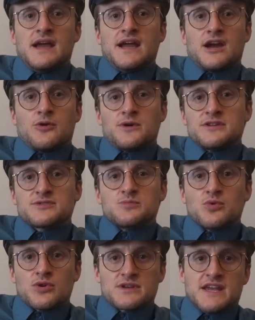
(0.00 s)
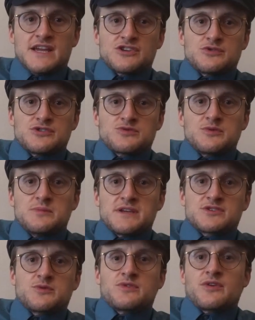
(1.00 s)
Heroin is more dangerous when
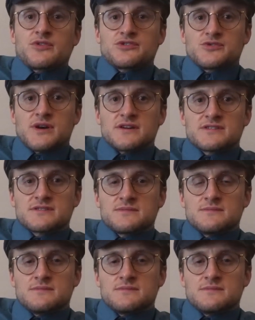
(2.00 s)
mixed with other drugs.